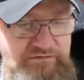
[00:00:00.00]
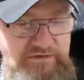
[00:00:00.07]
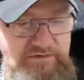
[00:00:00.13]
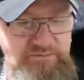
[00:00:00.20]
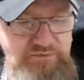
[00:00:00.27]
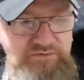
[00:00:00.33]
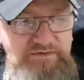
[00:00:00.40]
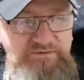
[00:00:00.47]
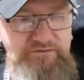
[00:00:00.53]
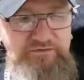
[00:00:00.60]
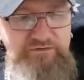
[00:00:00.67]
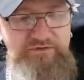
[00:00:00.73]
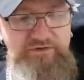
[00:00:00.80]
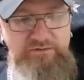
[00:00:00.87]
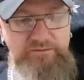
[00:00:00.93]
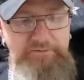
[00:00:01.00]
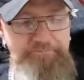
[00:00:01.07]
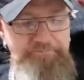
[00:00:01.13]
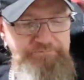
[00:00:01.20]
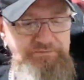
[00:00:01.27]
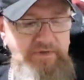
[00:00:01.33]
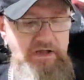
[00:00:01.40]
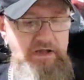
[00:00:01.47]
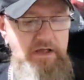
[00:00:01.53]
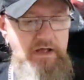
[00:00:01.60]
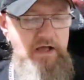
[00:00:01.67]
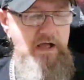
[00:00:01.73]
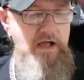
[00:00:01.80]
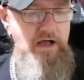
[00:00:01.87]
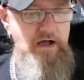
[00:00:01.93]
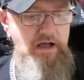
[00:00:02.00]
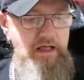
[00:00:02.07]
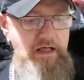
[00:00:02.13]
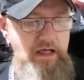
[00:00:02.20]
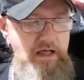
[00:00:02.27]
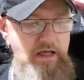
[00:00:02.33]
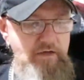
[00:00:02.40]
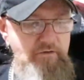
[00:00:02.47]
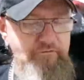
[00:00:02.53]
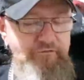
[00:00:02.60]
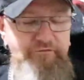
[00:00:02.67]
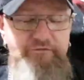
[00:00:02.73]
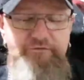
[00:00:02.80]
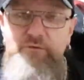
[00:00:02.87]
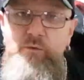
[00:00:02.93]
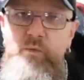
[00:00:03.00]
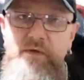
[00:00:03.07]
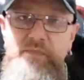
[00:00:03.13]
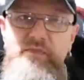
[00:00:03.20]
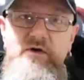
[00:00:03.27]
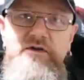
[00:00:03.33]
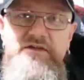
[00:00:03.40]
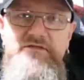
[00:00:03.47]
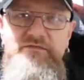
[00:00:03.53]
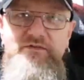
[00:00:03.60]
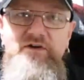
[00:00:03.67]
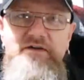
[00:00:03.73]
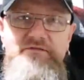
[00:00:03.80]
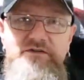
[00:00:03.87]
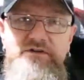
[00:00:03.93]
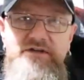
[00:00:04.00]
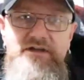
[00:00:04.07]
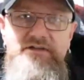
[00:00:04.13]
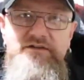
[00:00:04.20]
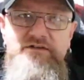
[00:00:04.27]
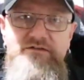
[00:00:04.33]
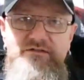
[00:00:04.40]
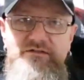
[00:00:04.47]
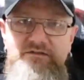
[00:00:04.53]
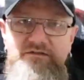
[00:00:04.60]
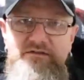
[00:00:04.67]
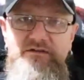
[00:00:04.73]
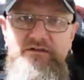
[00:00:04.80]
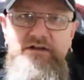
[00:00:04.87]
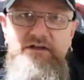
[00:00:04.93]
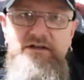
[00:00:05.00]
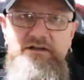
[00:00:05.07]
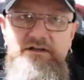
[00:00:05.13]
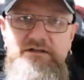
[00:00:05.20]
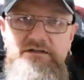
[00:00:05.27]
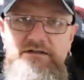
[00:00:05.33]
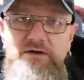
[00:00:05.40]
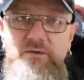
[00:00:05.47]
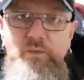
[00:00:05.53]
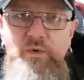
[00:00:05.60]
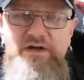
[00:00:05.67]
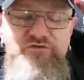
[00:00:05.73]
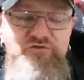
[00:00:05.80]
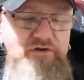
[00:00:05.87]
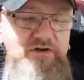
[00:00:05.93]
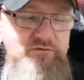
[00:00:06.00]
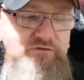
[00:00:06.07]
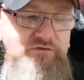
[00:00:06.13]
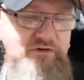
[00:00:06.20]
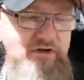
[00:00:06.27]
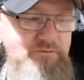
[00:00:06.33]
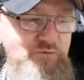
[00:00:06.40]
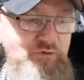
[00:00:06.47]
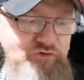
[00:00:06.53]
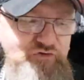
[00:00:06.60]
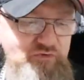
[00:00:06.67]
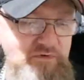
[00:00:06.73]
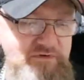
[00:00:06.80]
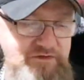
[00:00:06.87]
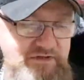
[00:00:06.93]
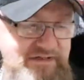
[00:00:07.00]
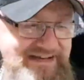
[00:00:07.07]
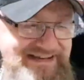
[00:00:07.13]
example of the style. For £1.95, you can get this in Waitrose. I'm not sure whether you